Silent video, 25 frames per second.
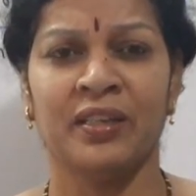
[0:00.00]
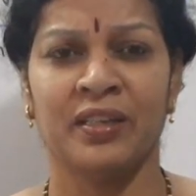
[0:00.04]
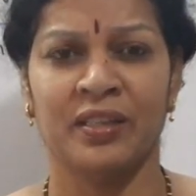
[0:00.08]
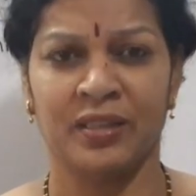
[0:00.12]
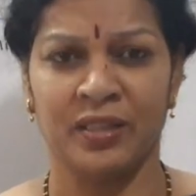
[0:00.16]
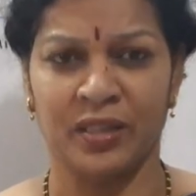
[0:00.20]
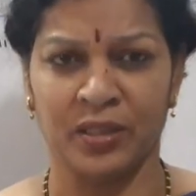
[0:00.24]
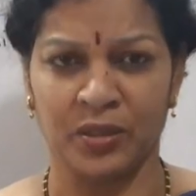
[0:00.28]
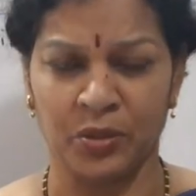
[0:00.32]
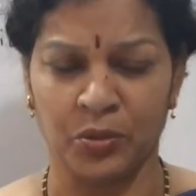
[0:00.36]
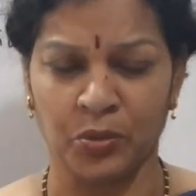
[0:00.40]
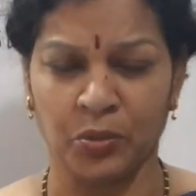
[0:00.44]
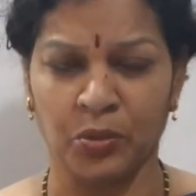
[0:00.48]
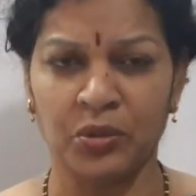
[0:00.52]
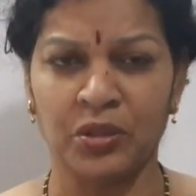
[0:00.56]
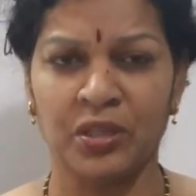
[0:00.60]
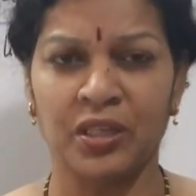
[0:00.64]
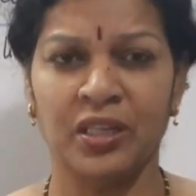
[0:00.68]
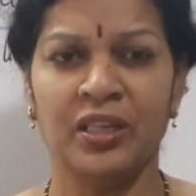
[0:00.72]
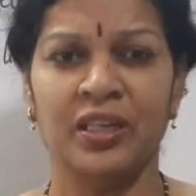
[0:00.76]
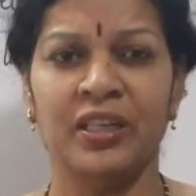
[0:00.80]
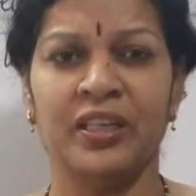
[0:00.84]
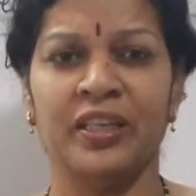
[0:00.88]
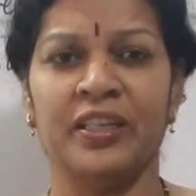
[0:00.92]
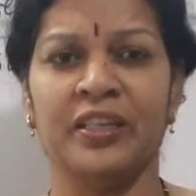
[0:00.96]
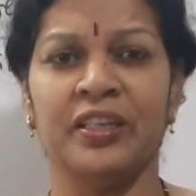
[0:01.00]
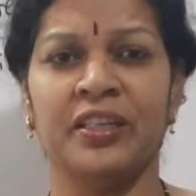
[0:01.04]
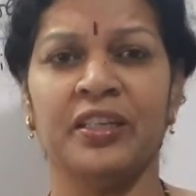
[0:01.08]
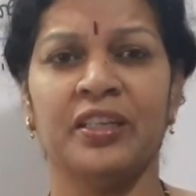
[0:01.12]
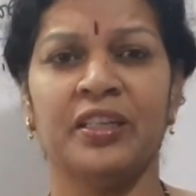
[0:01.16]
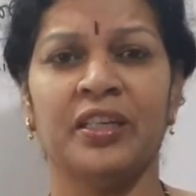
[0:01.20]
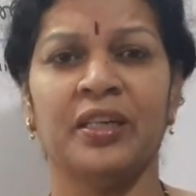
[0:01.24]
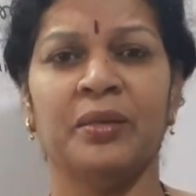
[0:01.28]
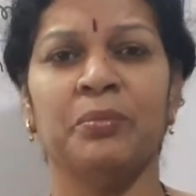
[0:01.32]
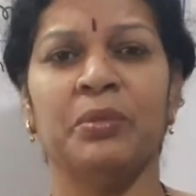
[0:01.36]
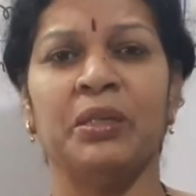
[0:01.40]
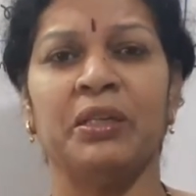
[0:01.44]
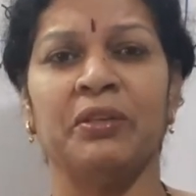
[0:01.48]
the total
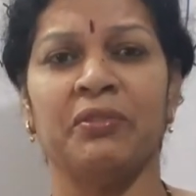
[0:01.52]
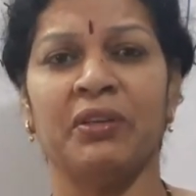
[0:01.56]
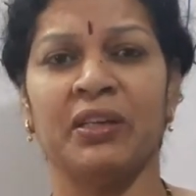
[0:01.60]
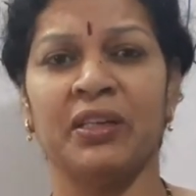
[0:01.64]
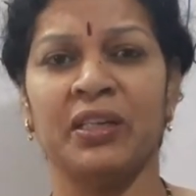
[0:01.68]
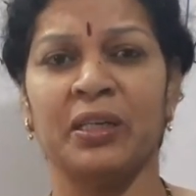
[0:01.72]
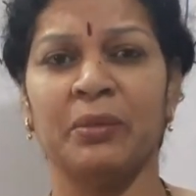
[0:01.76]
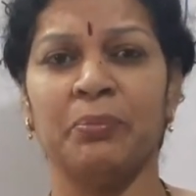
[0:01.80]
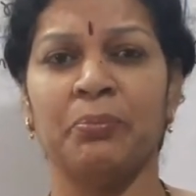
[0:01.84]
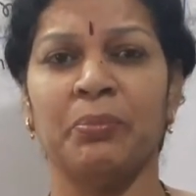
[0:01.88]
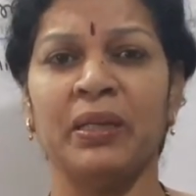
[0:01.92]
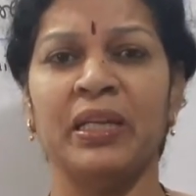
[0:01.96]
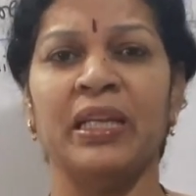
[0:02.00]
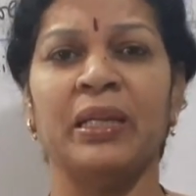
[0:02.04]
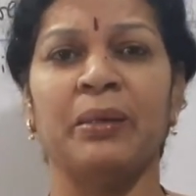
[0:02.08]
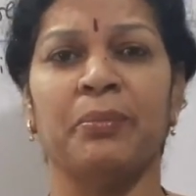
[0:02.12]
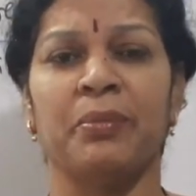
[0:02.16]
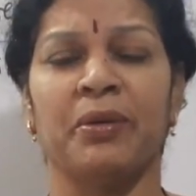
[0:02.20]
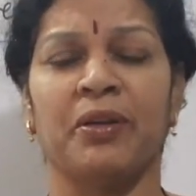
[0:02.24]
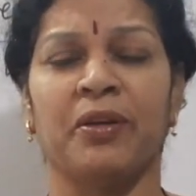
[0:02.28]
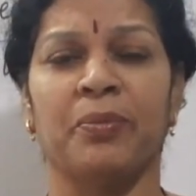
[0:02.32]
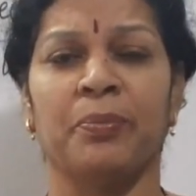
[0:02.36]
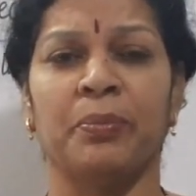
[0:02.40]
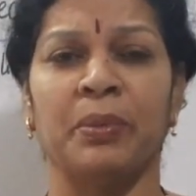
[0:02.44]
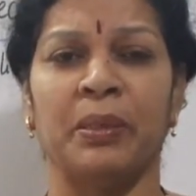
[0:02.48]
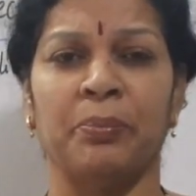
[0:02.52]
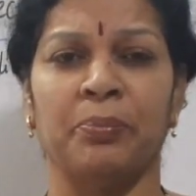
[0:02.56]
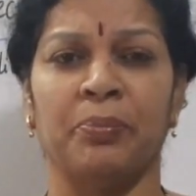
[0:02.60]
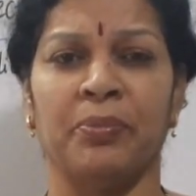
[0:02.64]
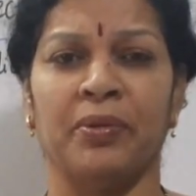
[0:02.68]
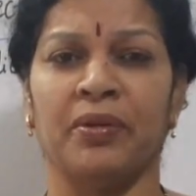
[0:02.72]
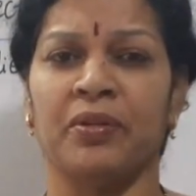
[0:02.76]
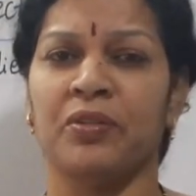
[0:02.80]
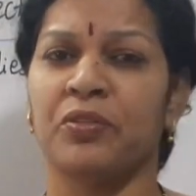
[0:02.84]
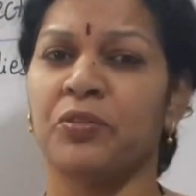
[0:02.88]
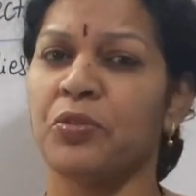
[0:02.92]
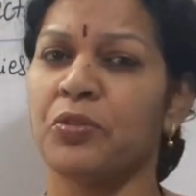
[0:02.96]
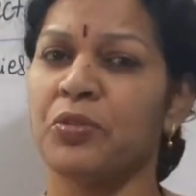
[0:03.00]
income divided by number of people.
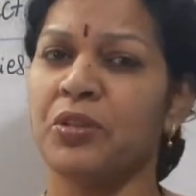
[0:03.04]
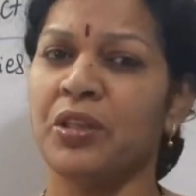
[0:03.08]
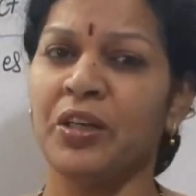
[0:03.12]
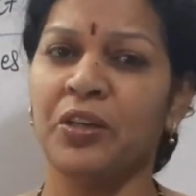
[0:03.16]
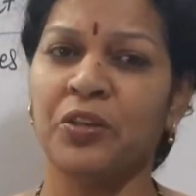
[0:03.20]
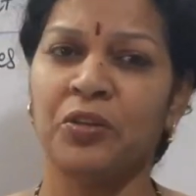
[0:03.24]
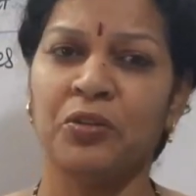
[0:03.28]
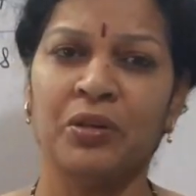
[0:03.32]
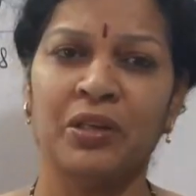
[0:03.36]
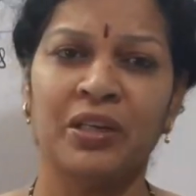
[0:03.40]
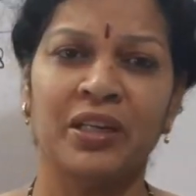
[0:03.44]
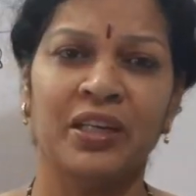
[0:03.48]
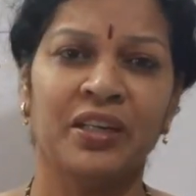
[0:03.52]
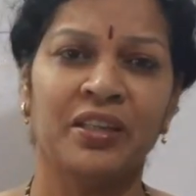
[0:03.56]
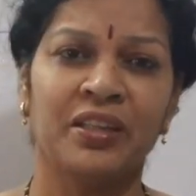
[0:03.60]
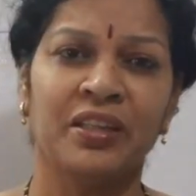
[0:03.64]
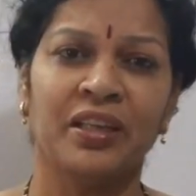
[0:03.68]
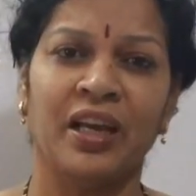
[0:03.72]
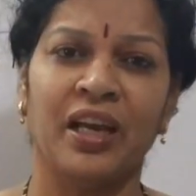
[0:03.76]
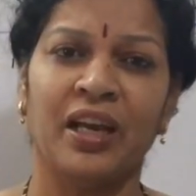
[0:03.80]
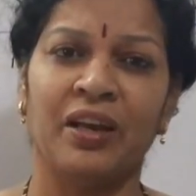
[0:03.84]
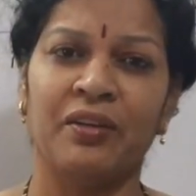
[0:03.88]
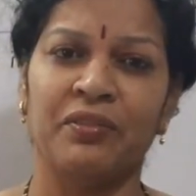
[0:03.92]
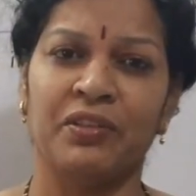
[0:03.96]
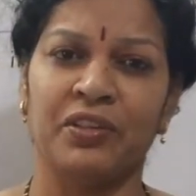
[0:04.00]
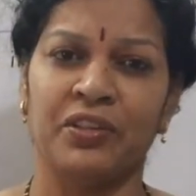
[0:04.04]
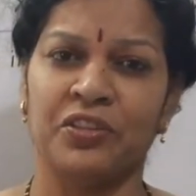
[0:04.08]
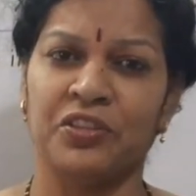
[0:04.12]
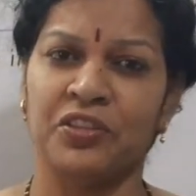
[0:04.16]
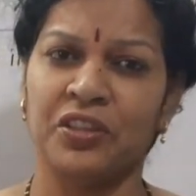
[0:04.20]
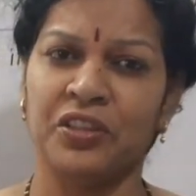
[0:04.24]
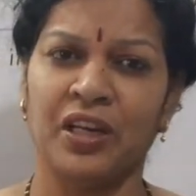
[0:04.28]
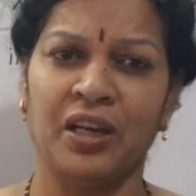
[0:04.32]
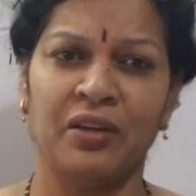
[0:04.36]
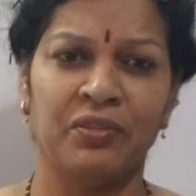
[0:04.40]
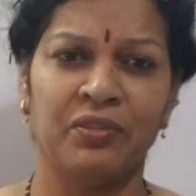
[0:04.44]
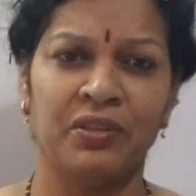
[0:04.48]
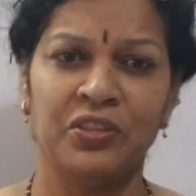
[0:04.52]
So that you will get the average.
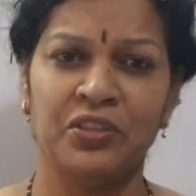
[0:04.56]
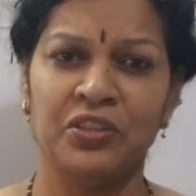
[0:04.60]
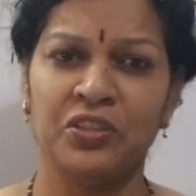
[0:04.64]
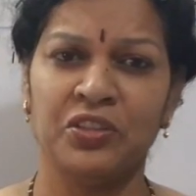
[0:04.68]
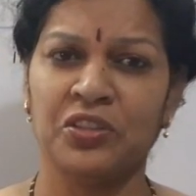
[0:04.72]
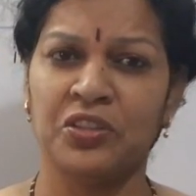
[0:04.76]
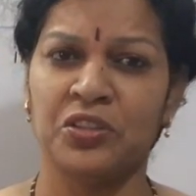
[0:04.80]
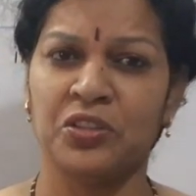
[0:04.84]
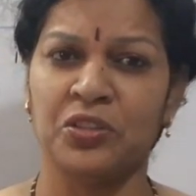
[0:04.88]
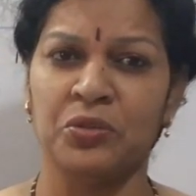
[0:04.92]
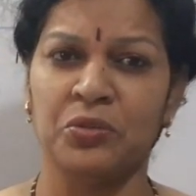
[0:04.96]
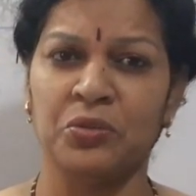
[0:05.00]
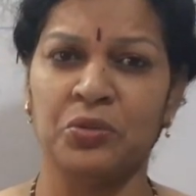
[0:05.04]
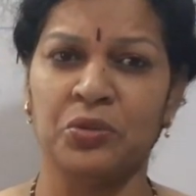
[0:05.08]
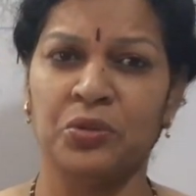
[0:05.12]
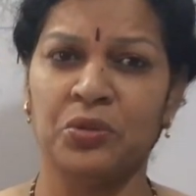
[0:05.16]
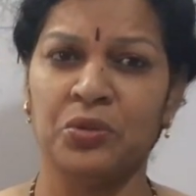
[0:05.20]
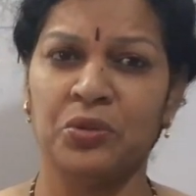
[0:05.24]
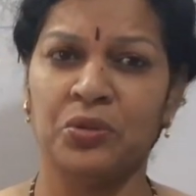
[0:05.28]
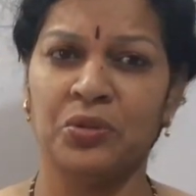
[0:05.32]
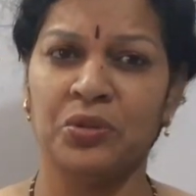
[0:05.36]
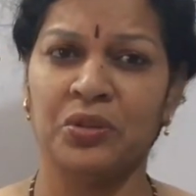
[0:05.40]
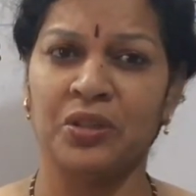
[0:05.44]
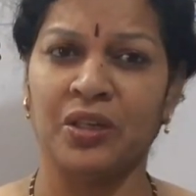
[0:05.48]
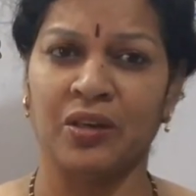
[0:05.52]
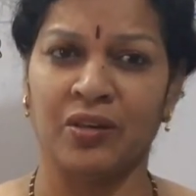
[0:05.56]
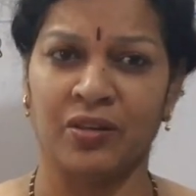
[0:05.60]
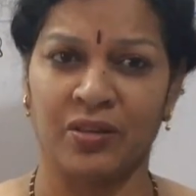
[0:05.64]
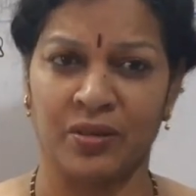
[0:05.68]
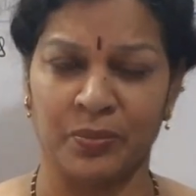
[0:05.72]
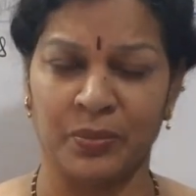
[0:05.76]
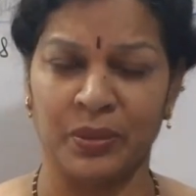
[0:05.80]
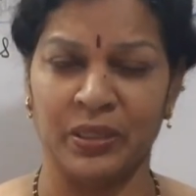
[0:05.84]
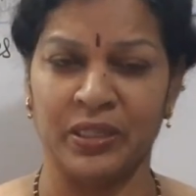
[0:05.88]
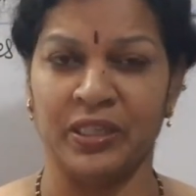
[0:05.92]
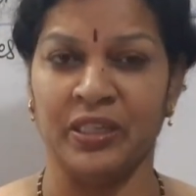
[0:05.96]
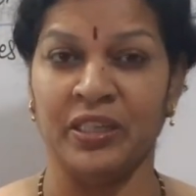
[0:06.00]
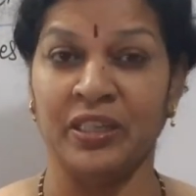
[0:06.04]
Average is you know
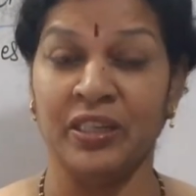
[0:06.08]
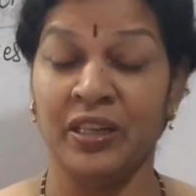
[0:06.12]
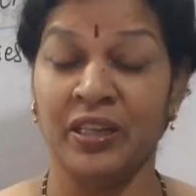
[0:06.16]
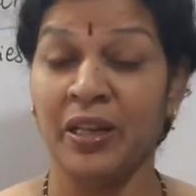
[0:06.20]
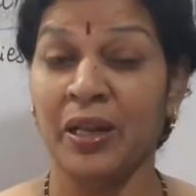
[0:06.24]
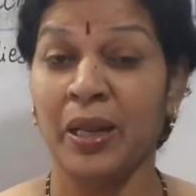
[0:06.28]
normally.